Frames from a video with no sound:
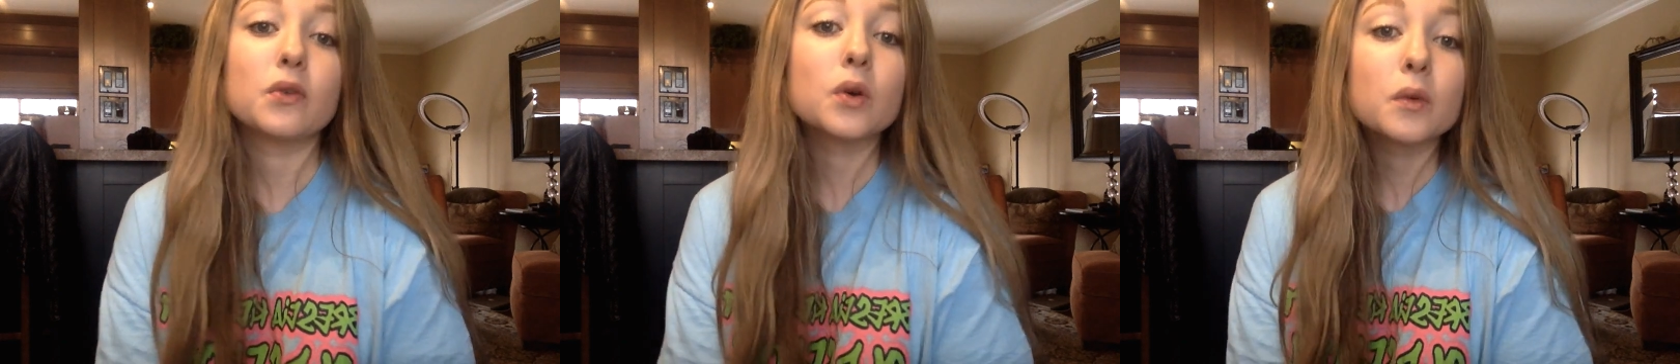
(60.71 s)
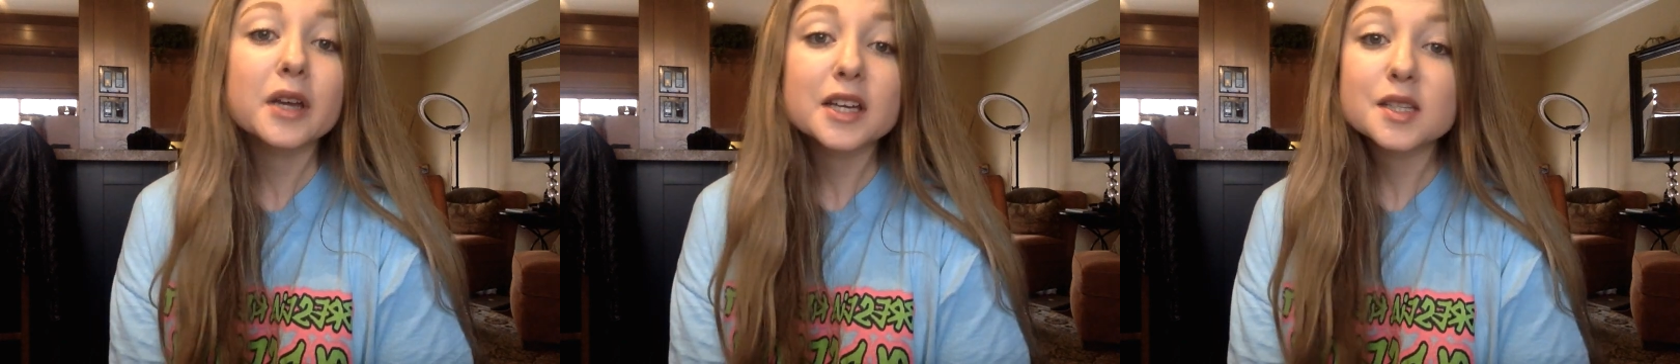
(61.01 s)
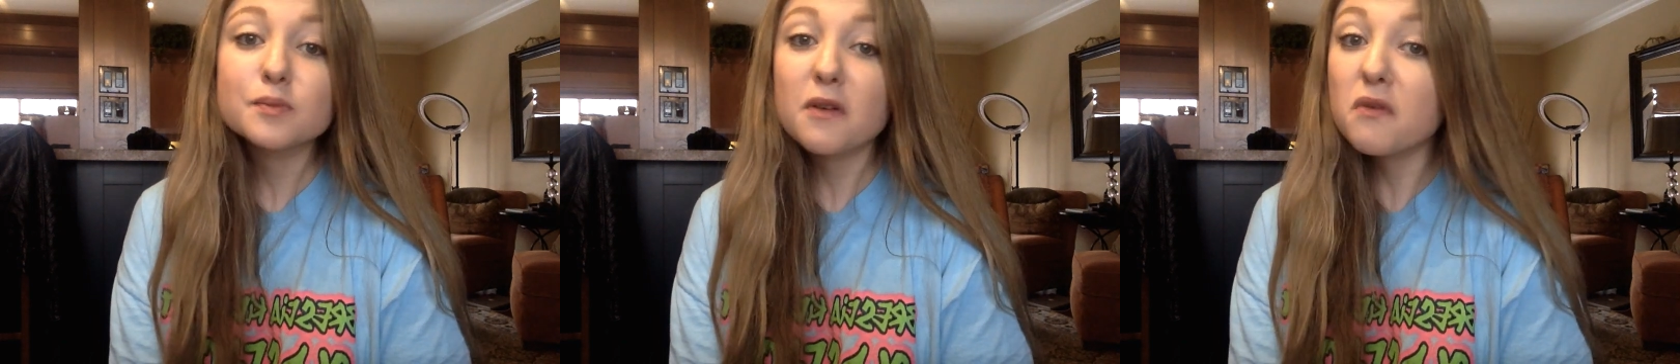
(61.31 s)
4
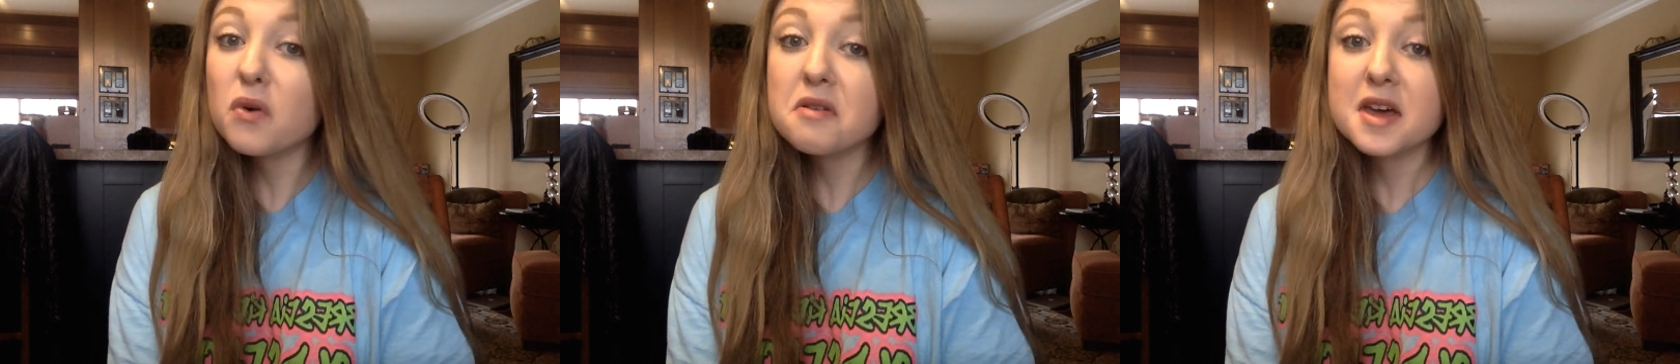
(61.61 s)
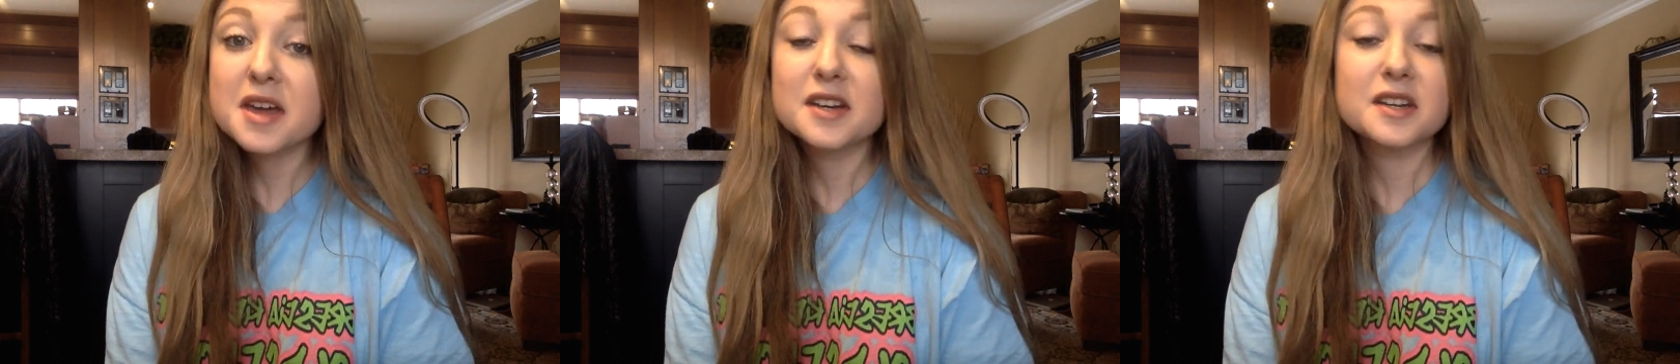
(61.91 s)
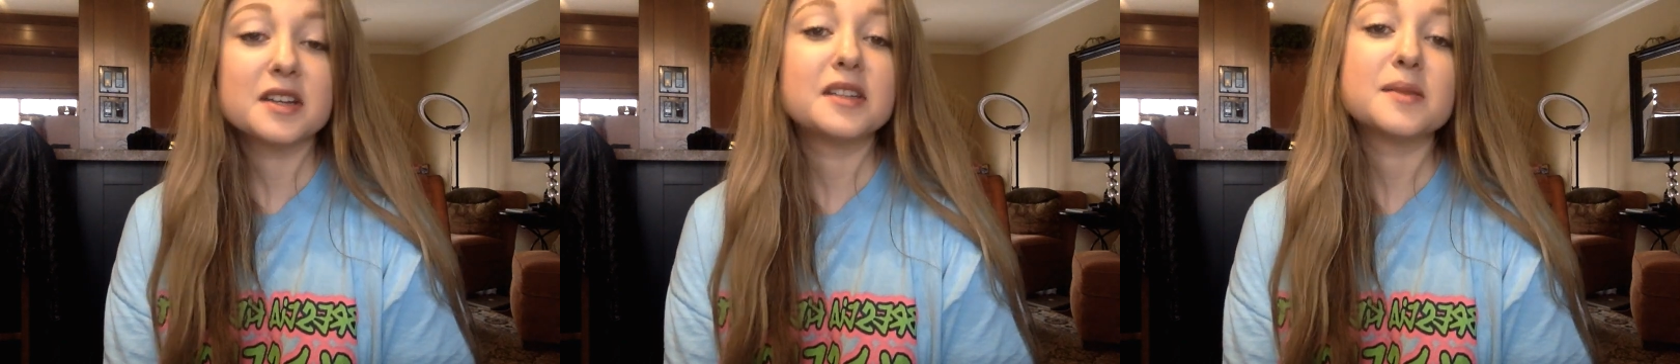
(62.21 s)
weeks before then
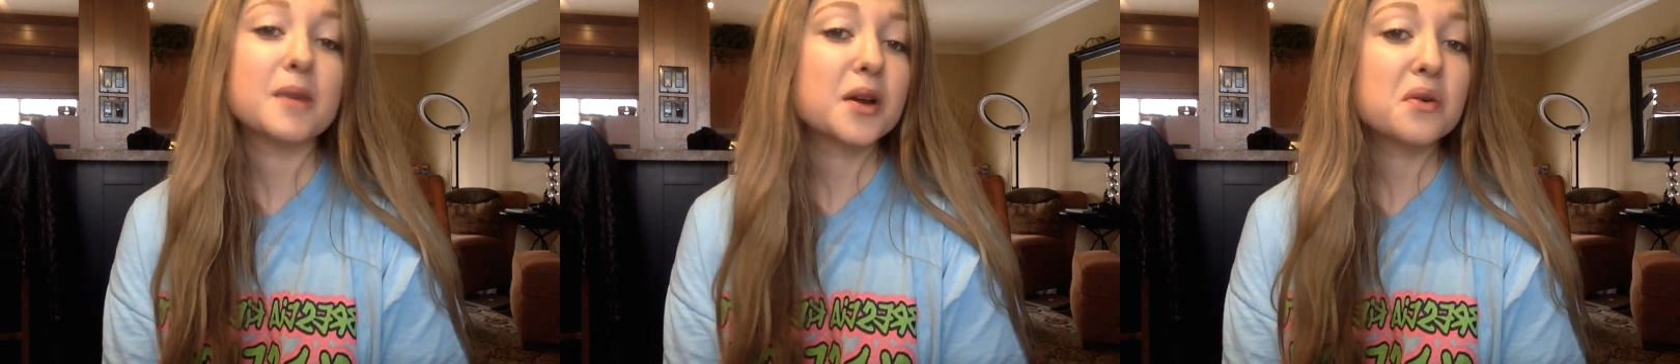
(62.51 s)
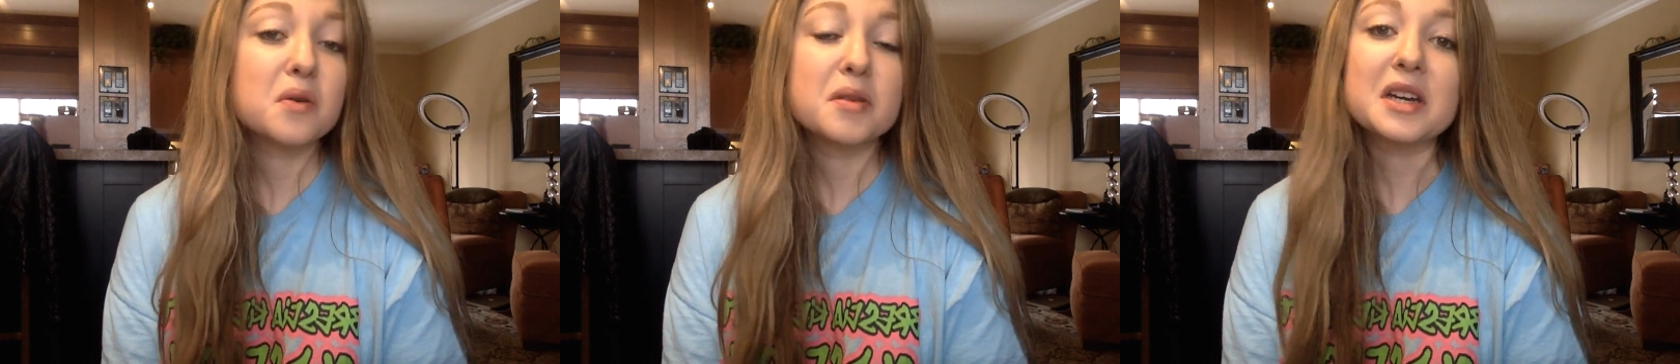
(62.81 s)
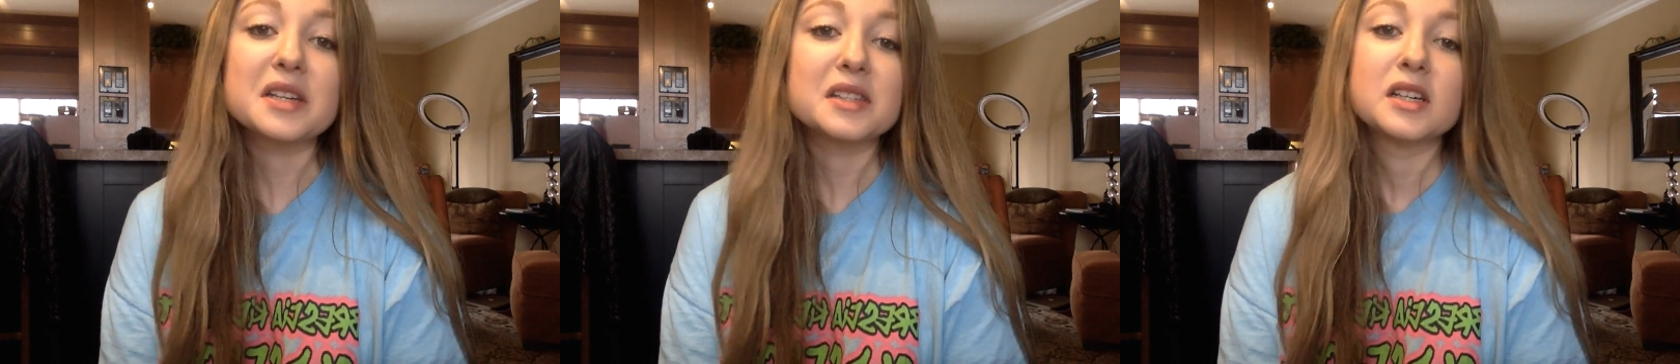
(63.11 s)
is my goal,
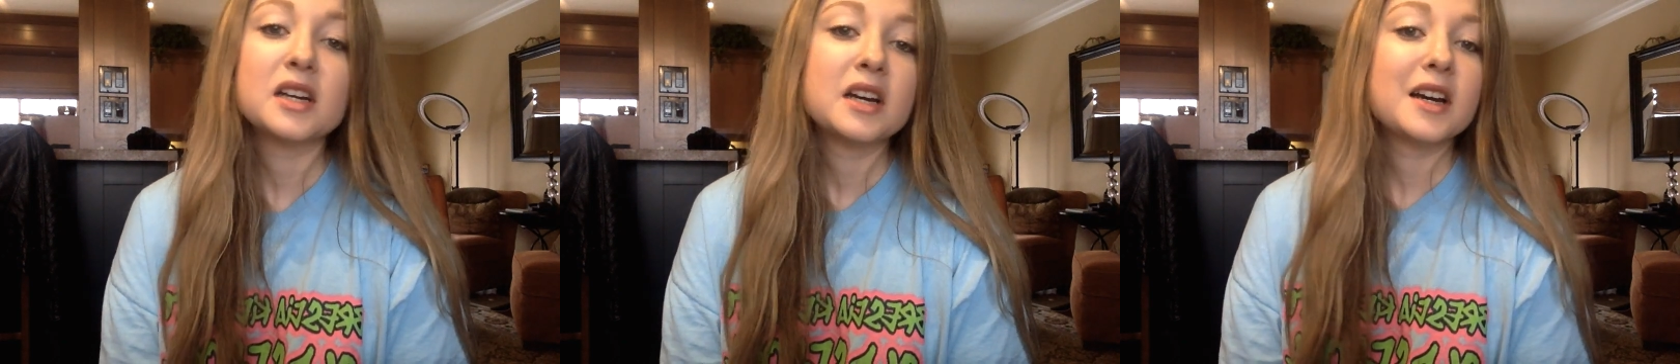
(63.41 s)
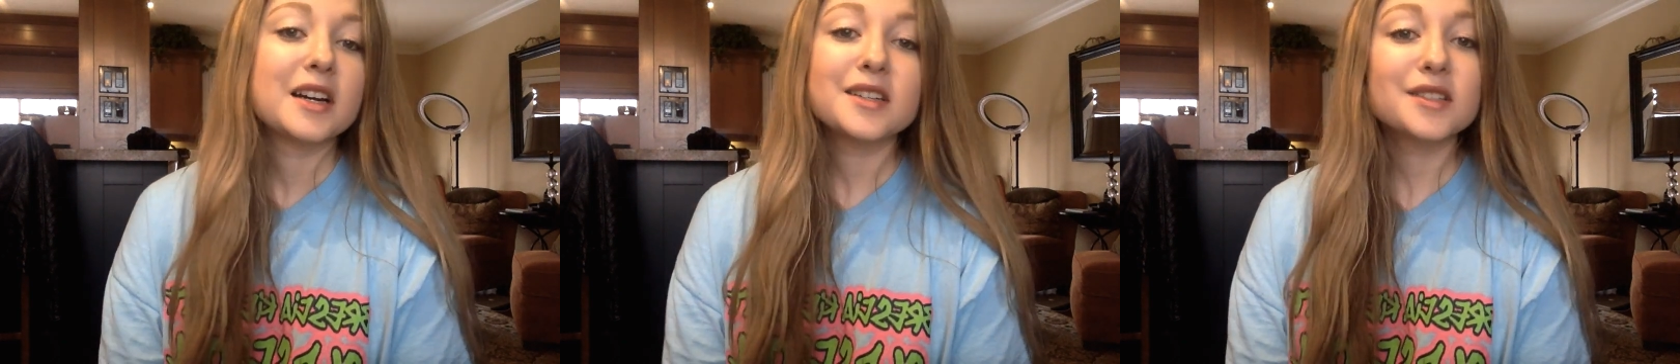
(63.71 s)
because I